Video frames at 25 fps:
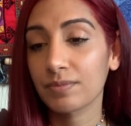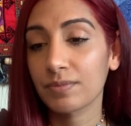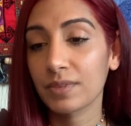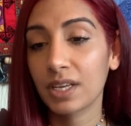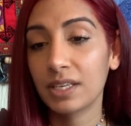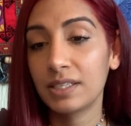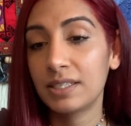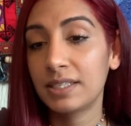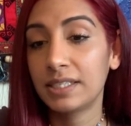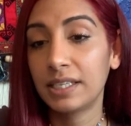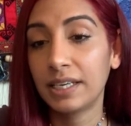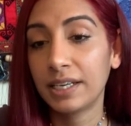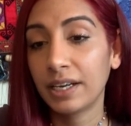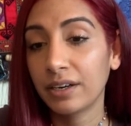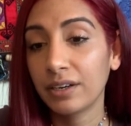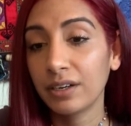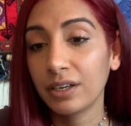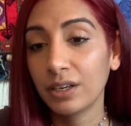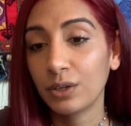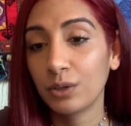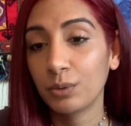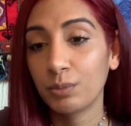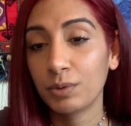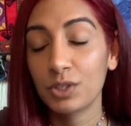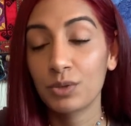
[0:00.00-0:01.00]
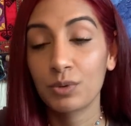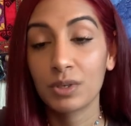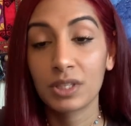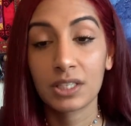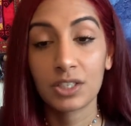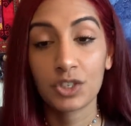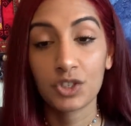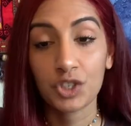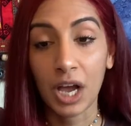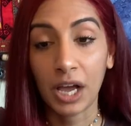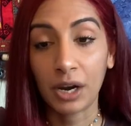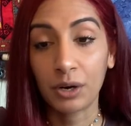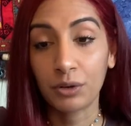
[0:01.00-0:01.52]
scenario between the
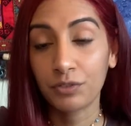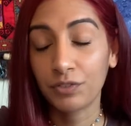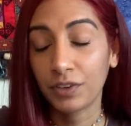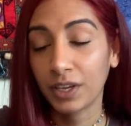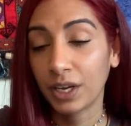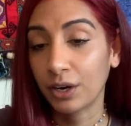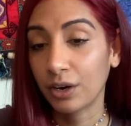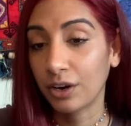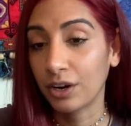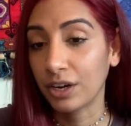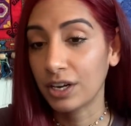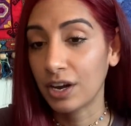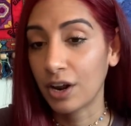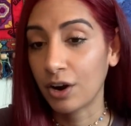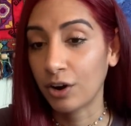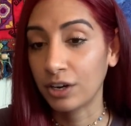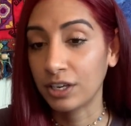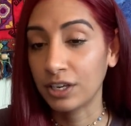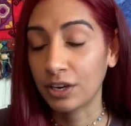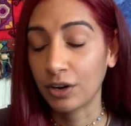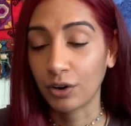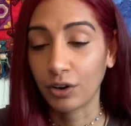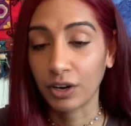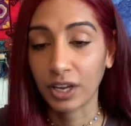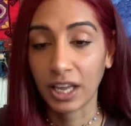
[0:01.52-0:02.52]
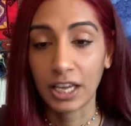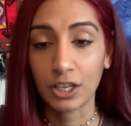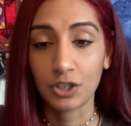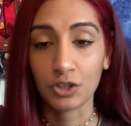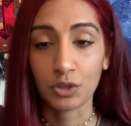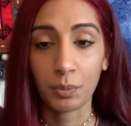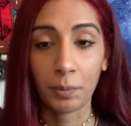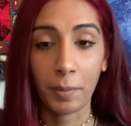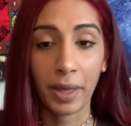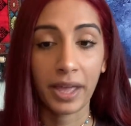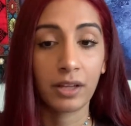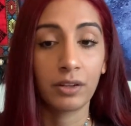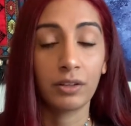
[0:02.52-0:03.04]
shadow figure and Archangel
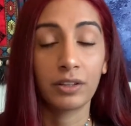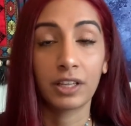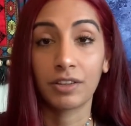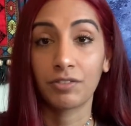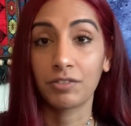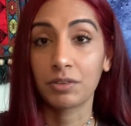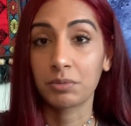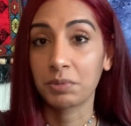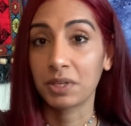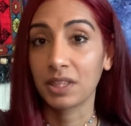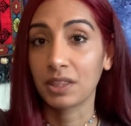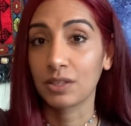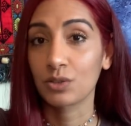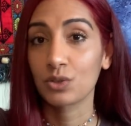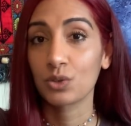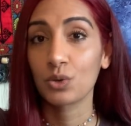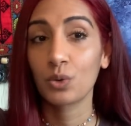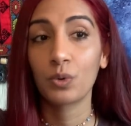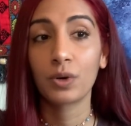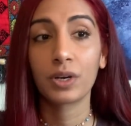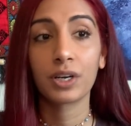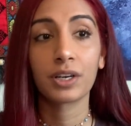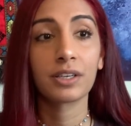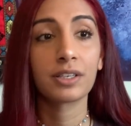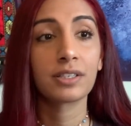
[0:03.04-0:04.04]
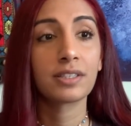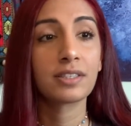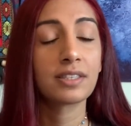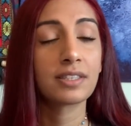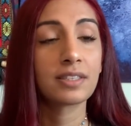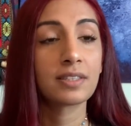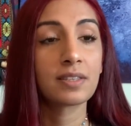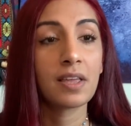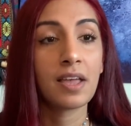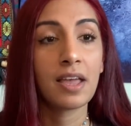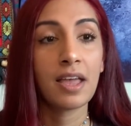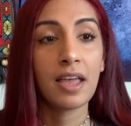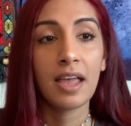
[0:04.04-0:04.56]
Michael giving me the
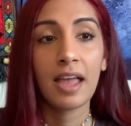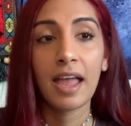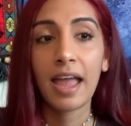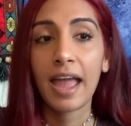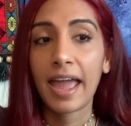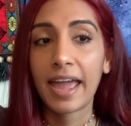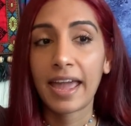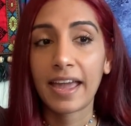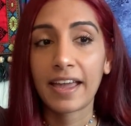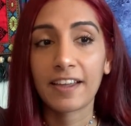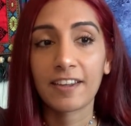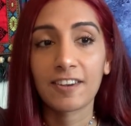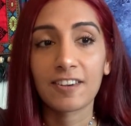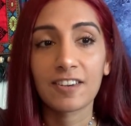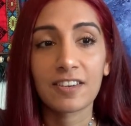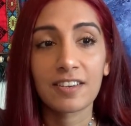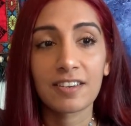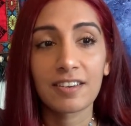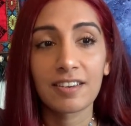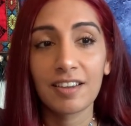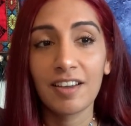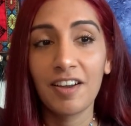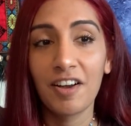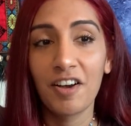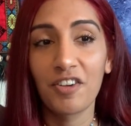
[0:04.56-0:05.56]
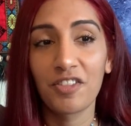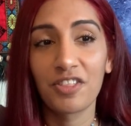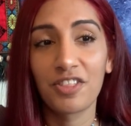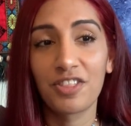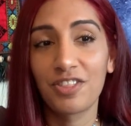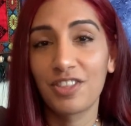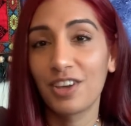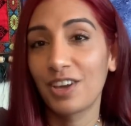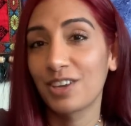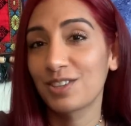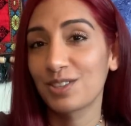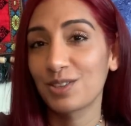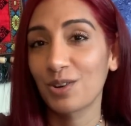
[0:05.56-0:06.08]
swords, and
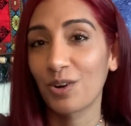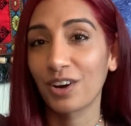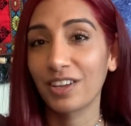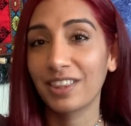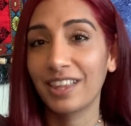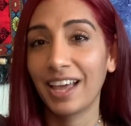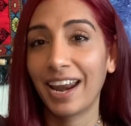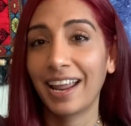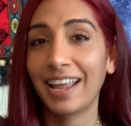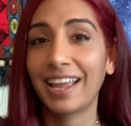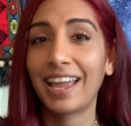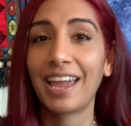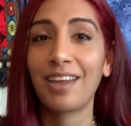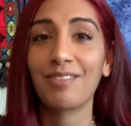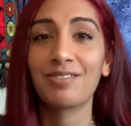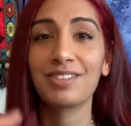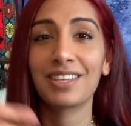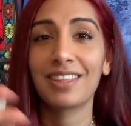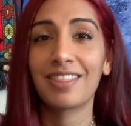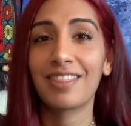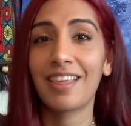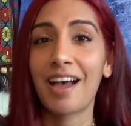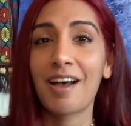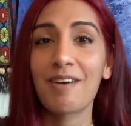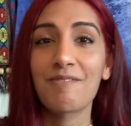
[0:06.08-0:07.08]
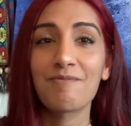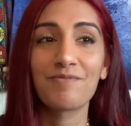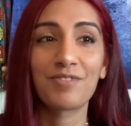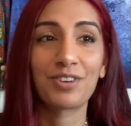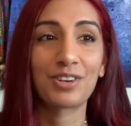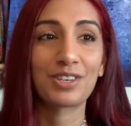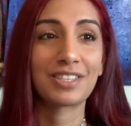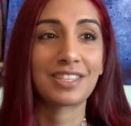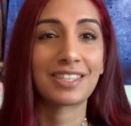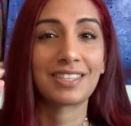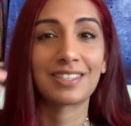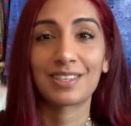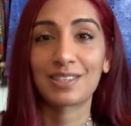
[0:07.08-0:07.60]
the sword that I gave to them
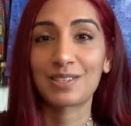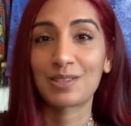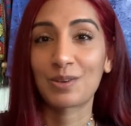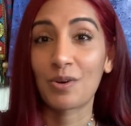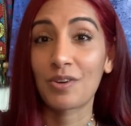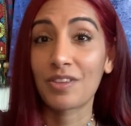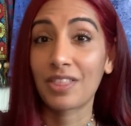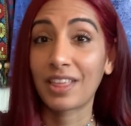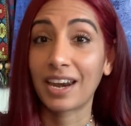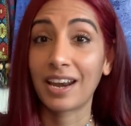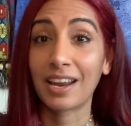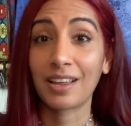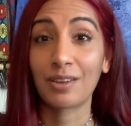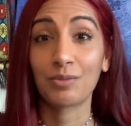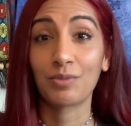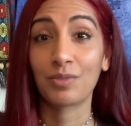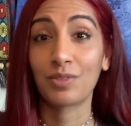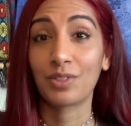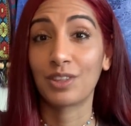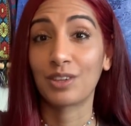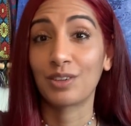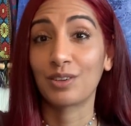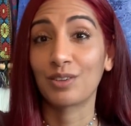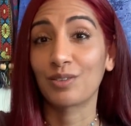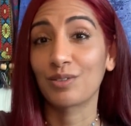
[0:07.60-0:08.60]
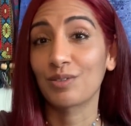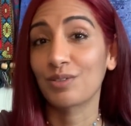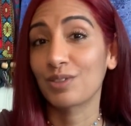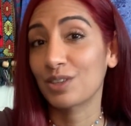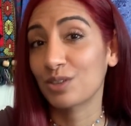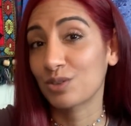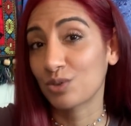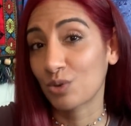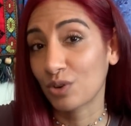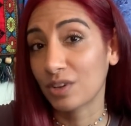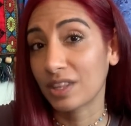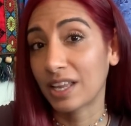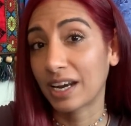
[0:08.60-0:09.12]
versus the sword that
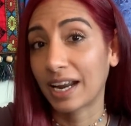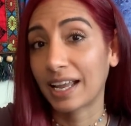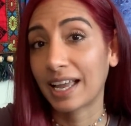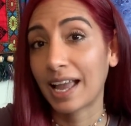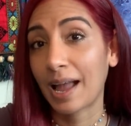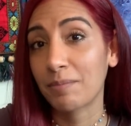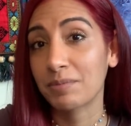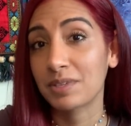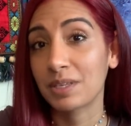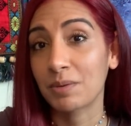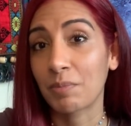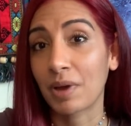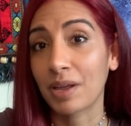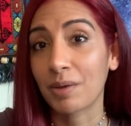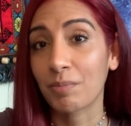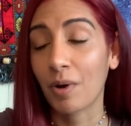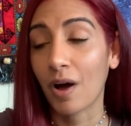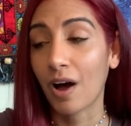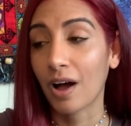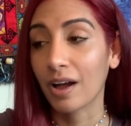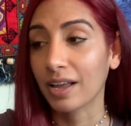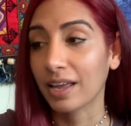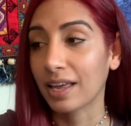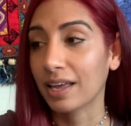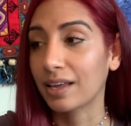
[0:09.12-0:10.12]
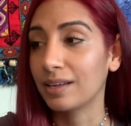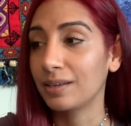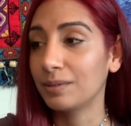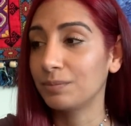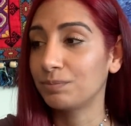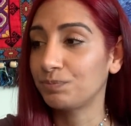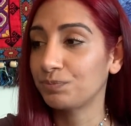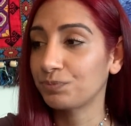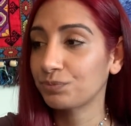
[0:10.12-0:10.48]
I kept in my pocket.